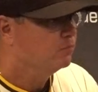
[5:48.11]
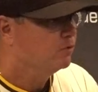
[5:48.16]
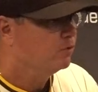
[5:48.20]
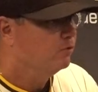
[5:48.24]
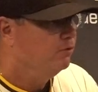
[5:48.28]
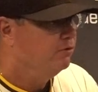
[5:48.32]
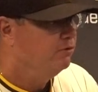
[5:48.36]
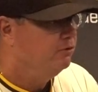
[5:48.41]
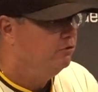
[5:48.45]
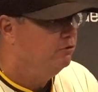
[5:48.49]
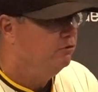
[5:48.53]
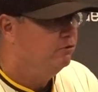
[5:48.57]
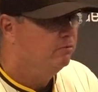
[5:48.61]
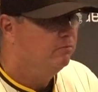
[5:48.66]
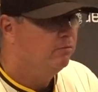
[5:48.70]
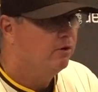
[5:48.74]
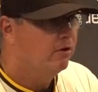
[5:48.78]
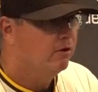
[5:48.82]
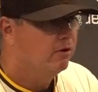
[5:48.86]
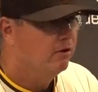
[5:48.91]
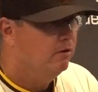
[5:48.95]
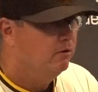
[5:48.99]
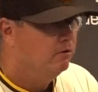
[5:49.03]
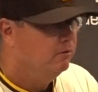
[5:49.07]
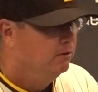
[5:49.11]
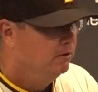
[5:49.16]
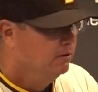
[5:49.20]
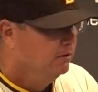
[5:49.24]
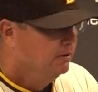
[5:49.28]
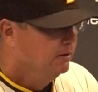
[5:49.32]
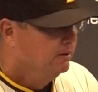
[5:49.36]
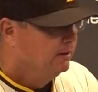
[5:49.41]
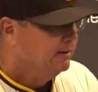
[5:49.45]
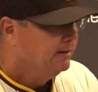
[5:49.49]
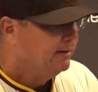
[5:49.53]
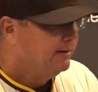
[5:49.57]
With you tomorrow,
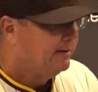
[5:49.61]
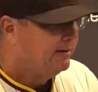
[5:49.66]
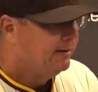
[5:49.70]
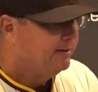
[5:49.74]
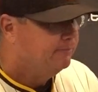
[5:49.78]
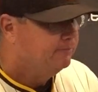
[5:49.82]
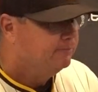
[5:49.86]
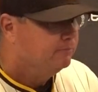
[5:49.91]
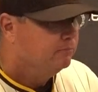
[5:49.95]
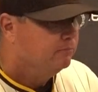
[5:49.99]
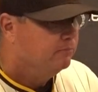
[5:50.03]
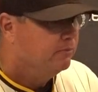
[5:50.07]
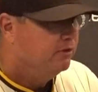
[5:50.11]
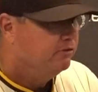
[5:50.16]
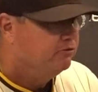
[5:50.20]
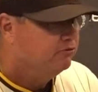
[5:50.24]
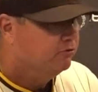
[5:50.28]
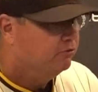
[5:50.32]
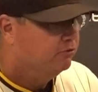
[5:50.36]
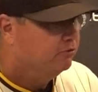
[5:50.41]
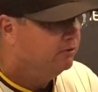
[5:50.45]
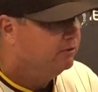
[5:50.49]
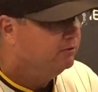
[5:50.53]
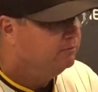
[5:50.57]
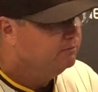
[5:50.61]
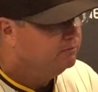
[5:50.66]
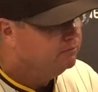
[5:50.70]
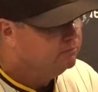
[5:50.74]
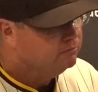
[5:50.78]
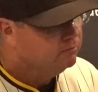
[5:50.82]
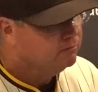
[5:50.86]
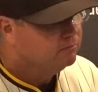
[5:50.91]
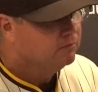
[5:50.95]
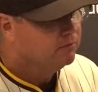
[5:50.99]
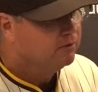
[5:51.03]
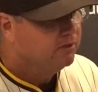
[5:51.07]
it's really
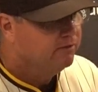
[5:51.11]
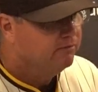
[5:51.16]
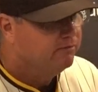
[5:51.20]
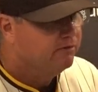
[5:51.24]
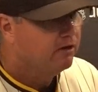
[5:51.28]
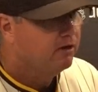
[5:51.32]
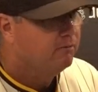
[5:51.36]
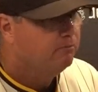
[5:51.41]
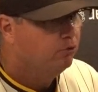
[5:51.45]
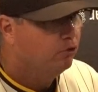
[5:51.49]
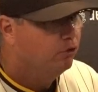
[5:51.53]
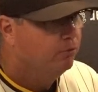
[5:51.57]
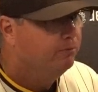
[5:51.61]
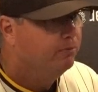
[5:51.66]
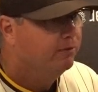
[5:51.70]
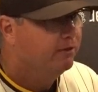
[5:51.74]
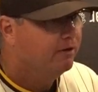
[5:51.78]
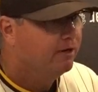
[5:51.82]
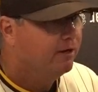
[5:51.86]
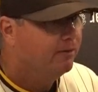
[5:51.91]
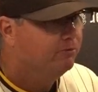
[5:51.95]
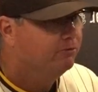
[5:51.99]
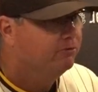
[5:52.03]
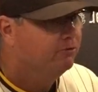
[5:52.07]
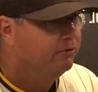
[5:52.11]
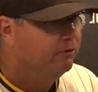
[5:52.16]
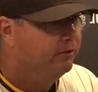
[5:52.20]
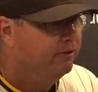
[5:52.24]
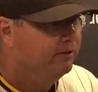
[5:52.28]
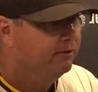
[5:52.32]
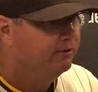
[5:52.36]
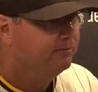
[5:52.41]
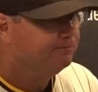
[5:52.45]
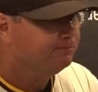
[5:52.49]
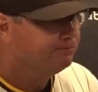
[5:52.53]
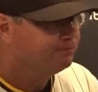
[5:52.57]
giving our bullpen opportunity
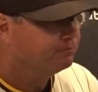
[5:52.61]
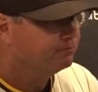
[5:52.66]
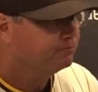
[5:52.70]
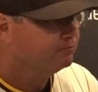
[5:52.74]
to